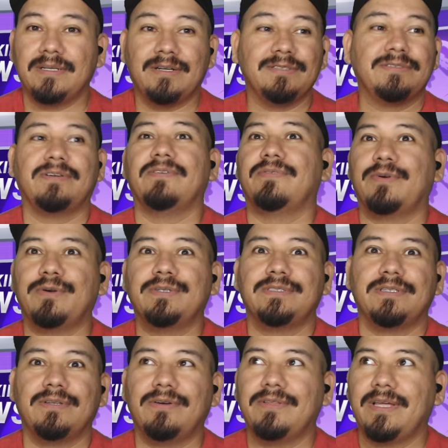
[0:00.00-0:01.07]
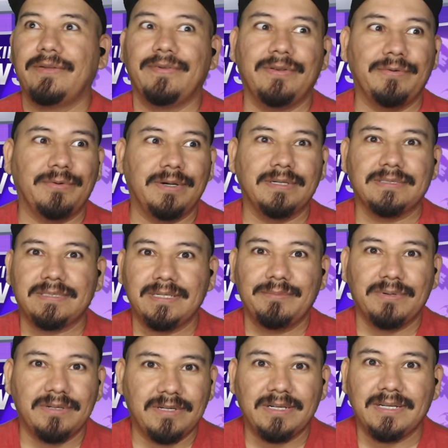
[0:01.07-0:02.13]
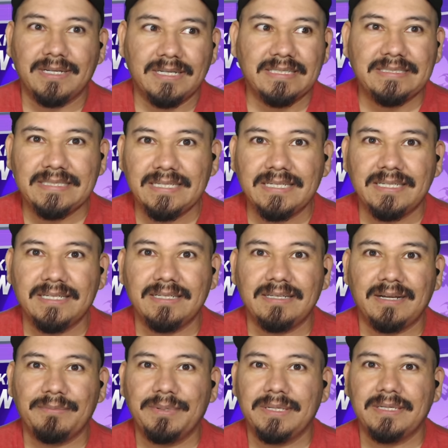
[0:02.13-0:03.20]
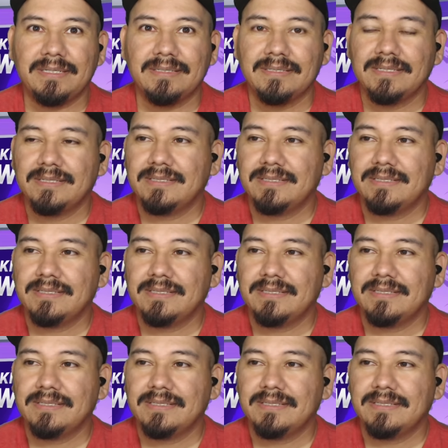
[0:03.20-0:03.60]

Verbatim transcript: And also, of course, you know that if you didn't wear a seatbelt, you're going to get a ticket. I mean,